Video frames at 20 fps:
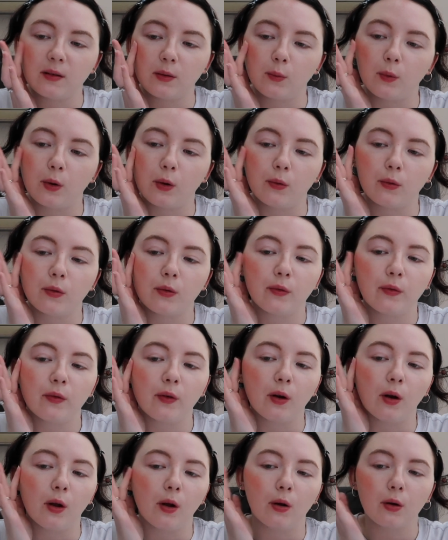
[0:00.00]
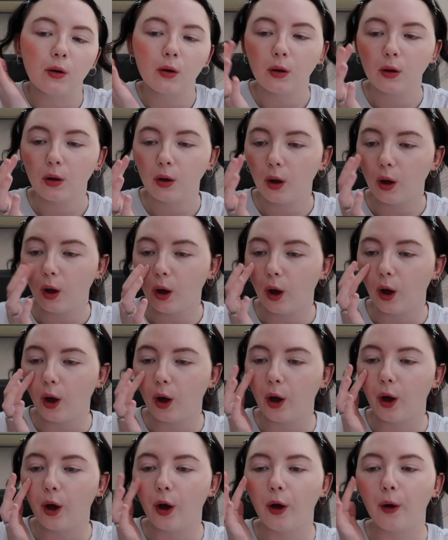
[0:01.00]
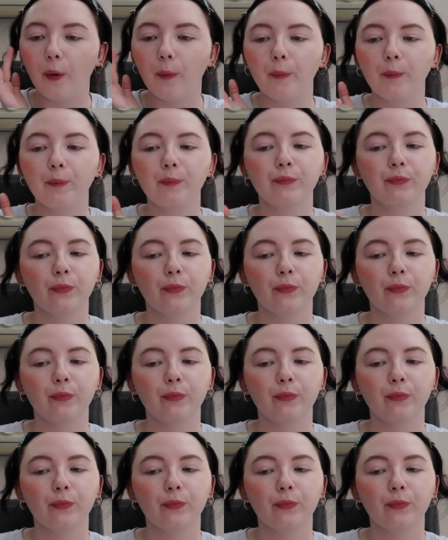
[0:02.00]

it won't for long. I